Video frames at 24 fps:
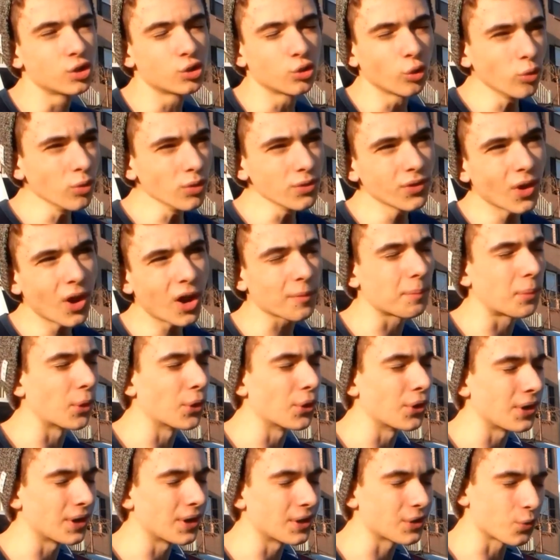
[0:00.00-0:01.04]
Drumroll
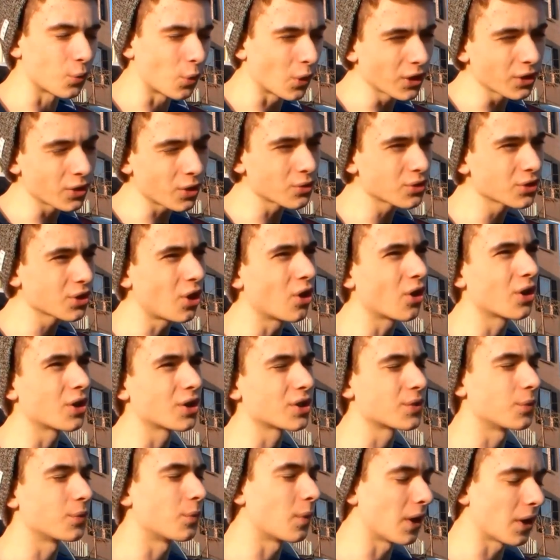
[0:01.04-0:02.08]
Lockport is one of those
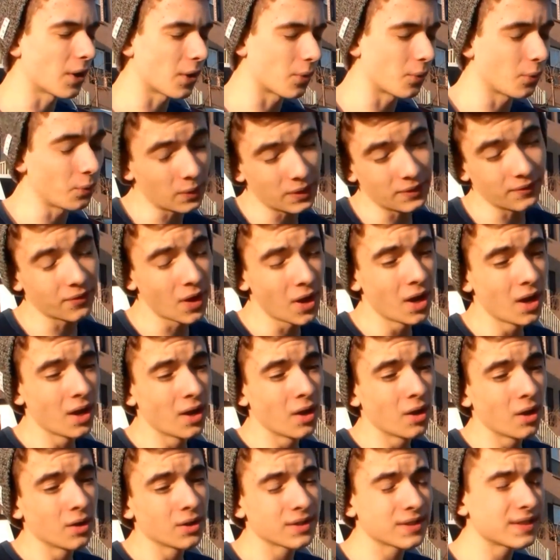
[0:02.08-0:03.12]
cards where we've
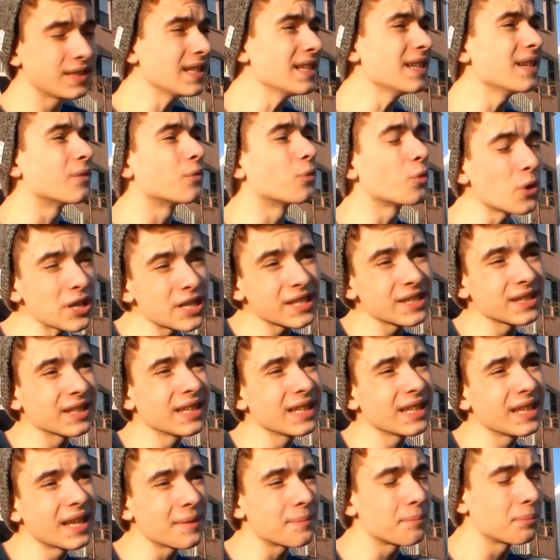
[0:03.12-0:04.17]
seen it
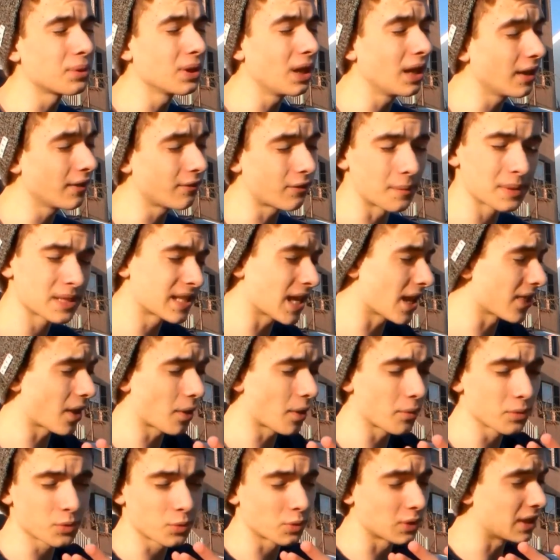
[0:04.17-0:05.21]
recently get play from a set
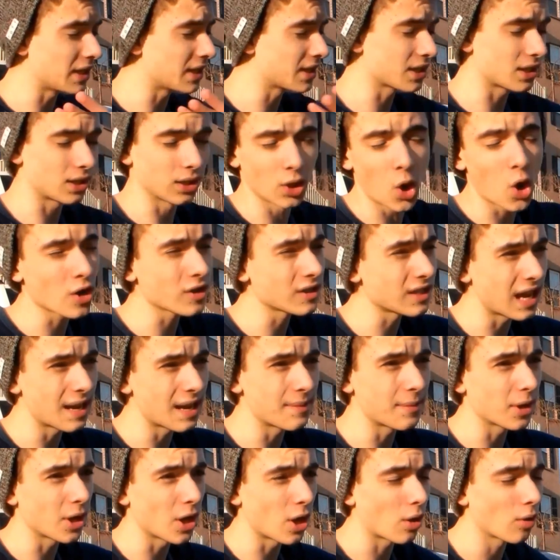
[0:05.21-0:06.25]
that was released a long
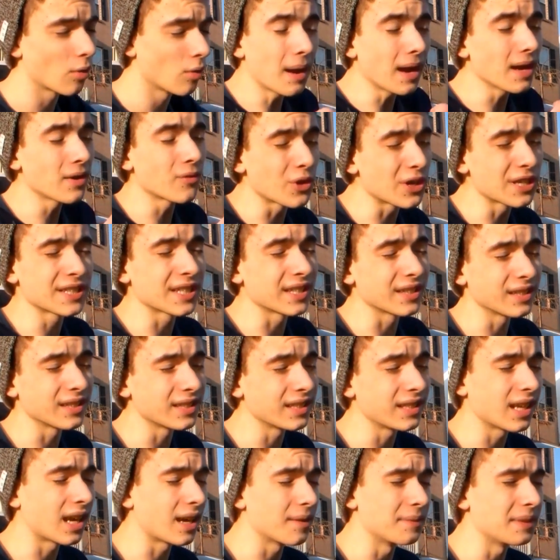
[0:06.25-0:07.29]
time ago. And by
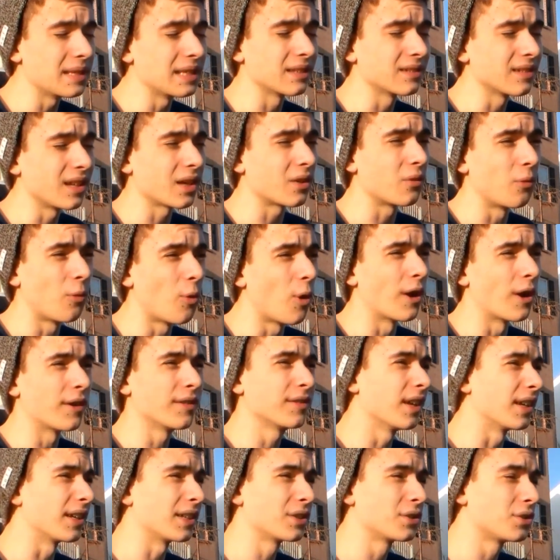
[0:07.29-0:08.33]
recently, I mean like
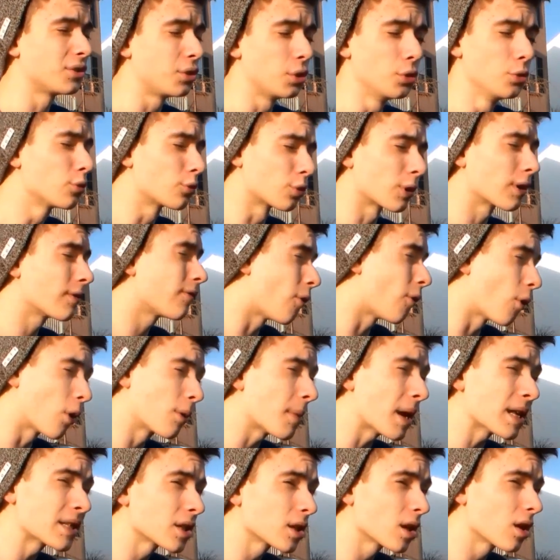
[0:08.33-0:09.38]
2-3
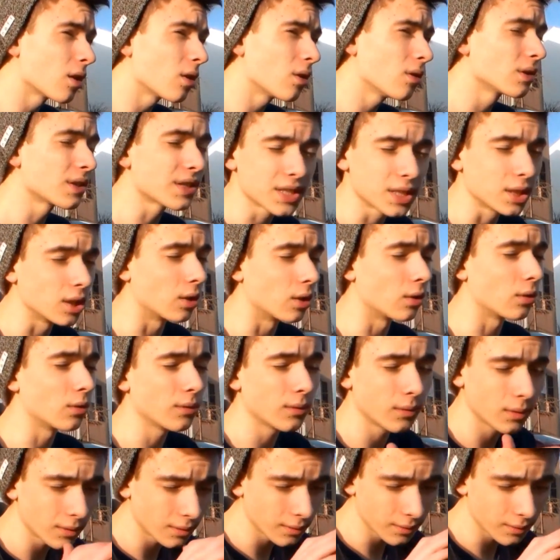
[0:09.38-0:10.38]
formats ago? Still.